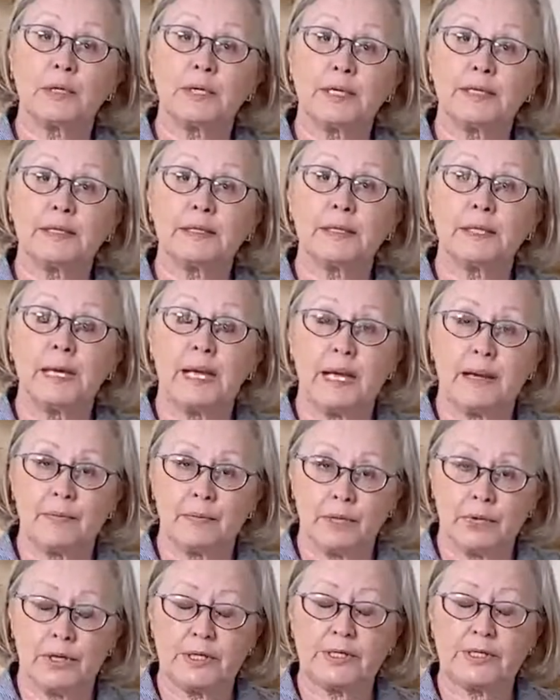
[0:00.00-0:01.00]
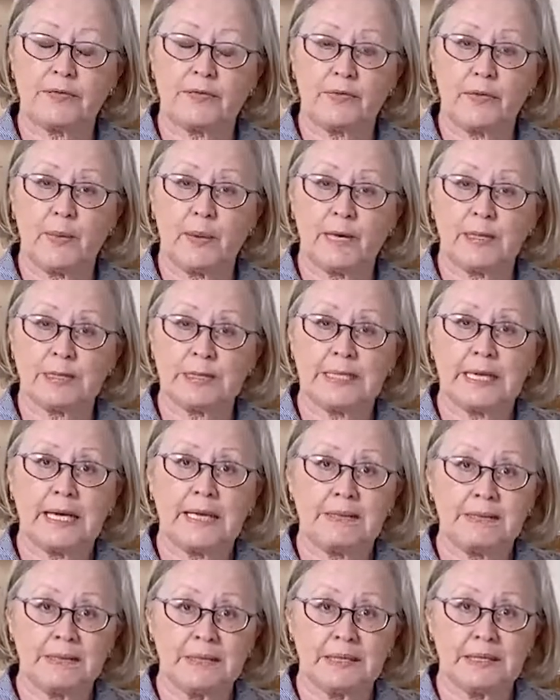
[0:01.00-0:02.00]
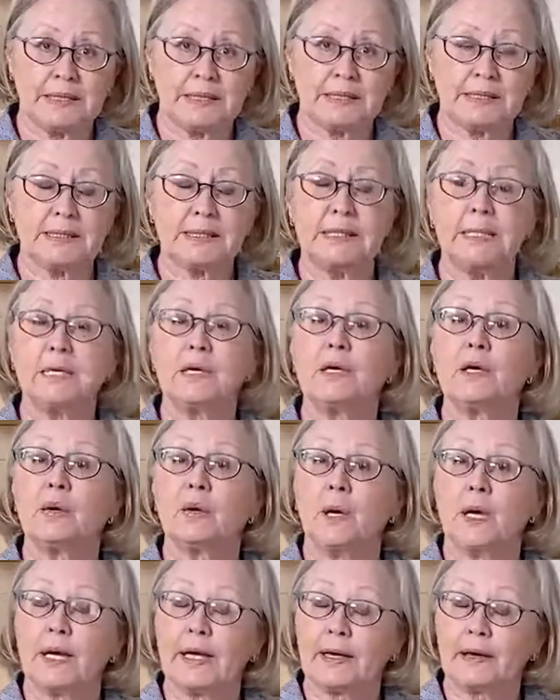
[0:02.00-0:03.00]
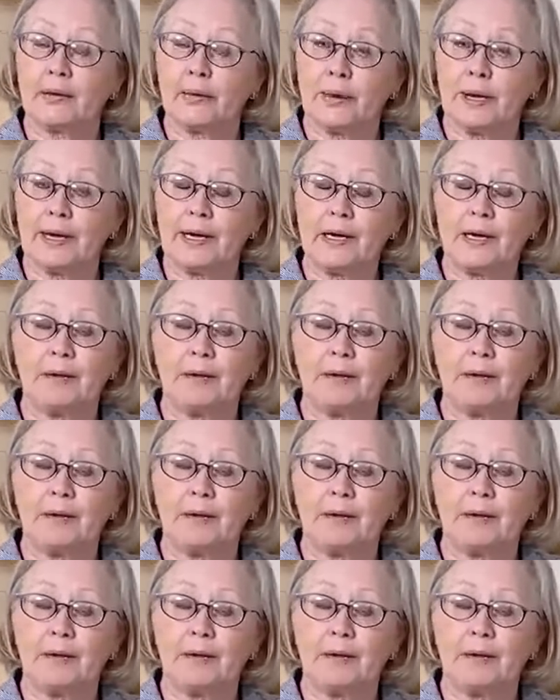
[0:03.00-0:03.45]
to let the lamb rest for about 10 minutes while I crank